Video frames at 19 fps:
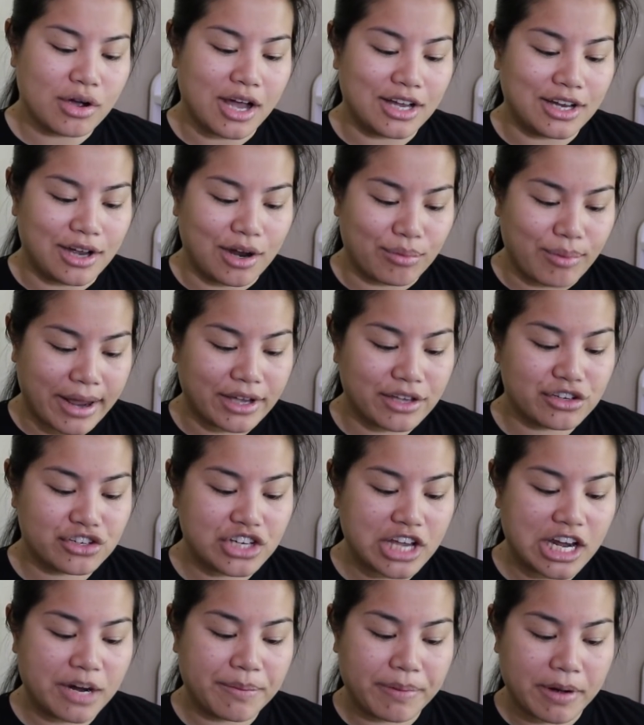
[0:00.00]
a regular
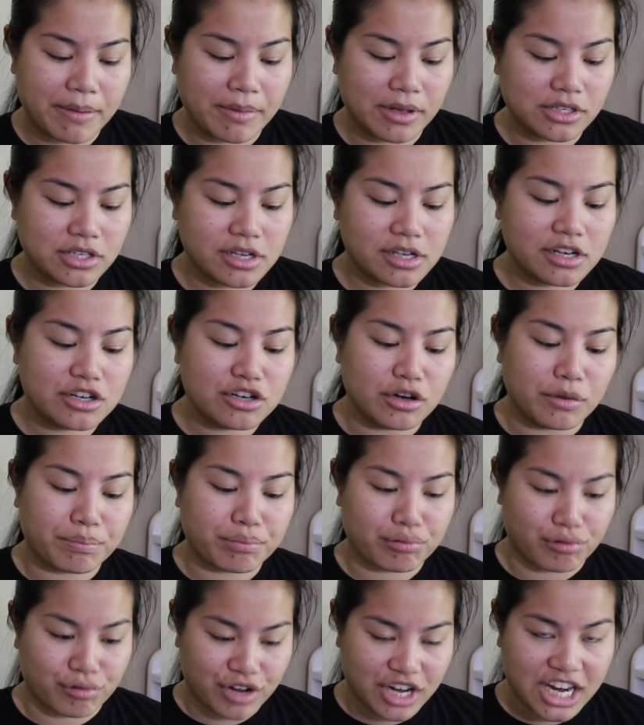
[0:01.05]
shout out, but I'm also going to do a
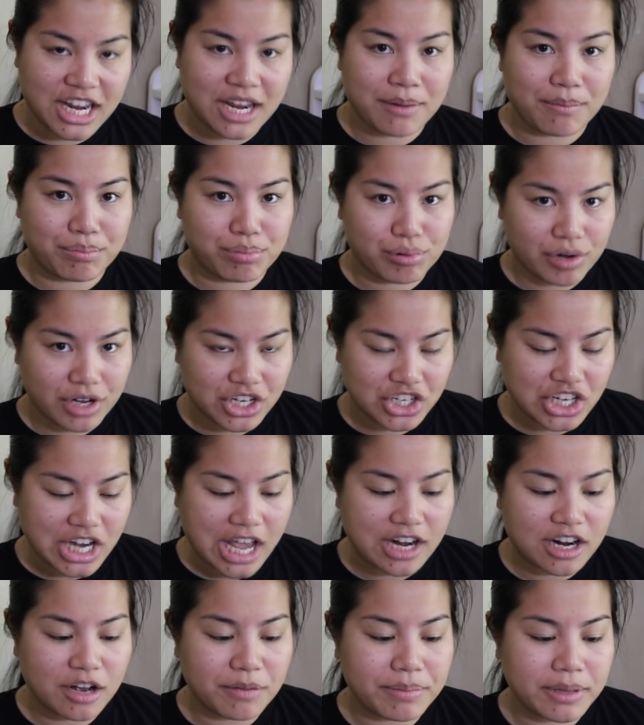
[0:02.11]
pre
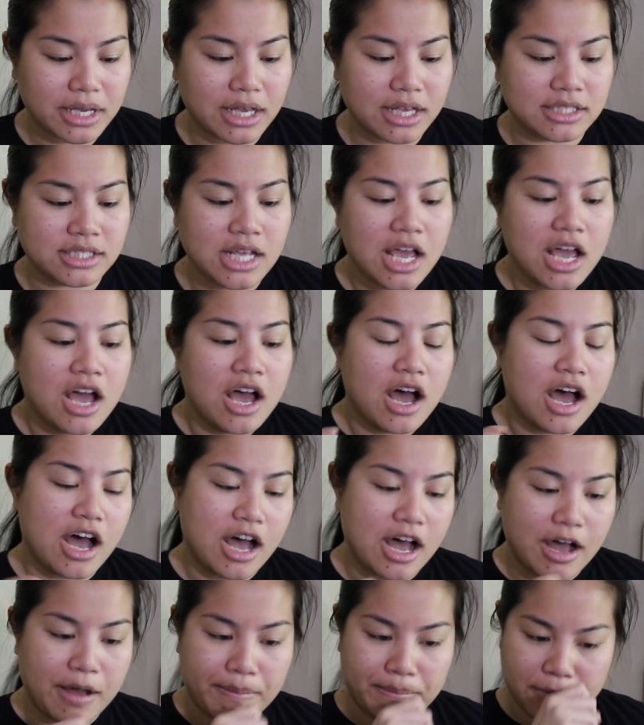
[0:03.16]
shout out, because
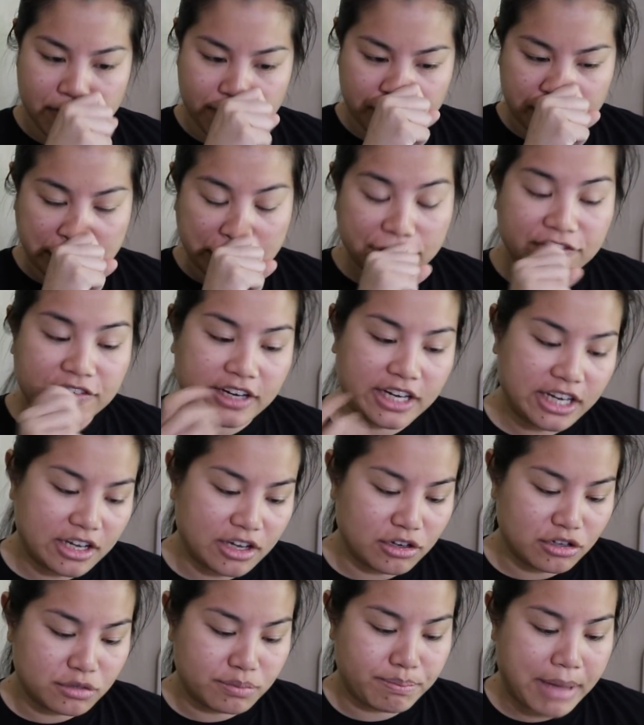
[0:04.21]
a few
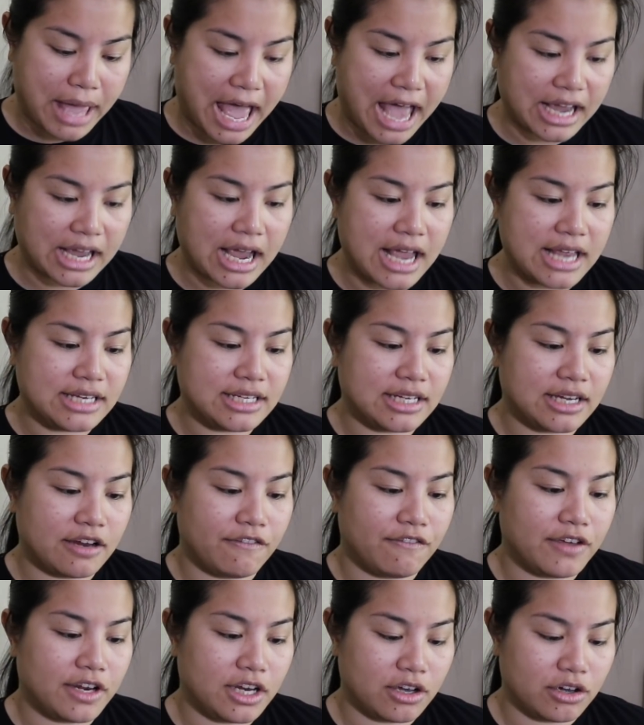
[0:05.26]
videos back, I did
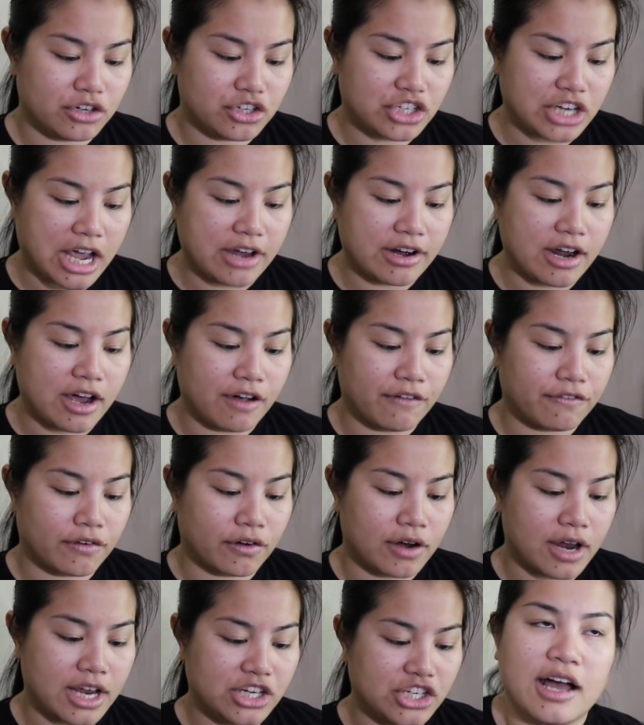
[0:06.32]
a video shout out
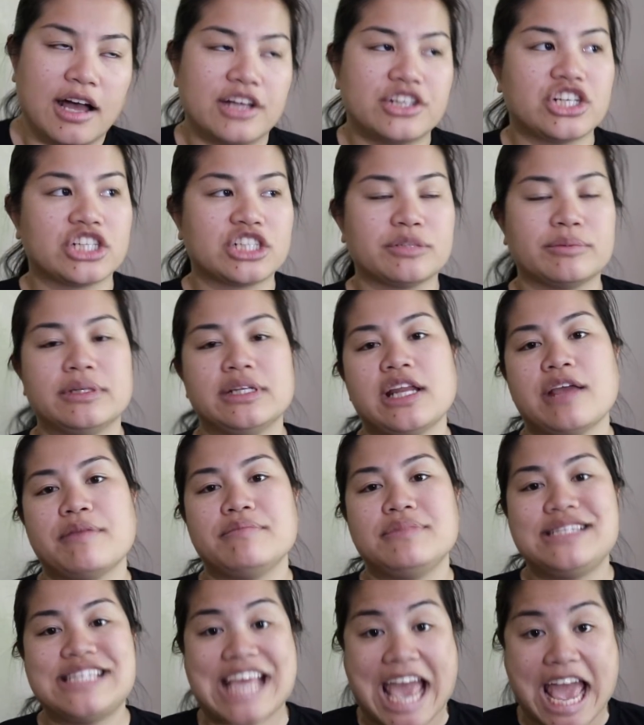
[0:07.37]
for a gentleman
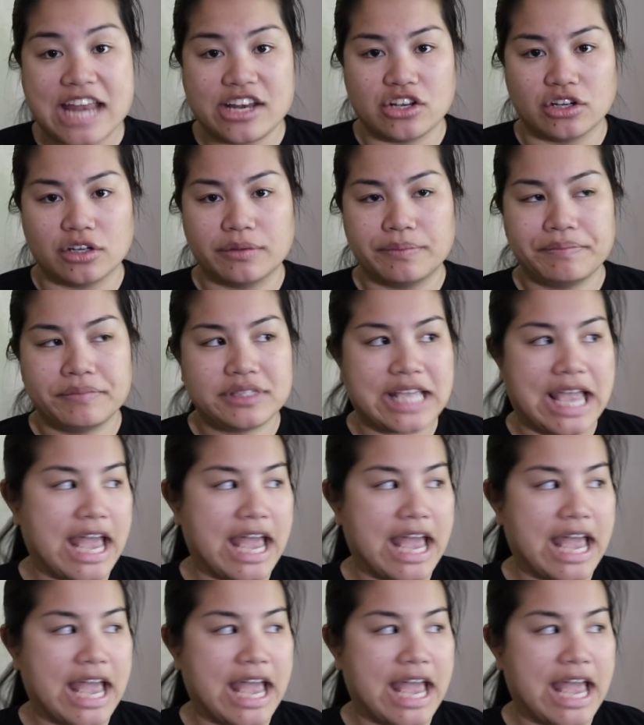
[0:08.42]
named Daniel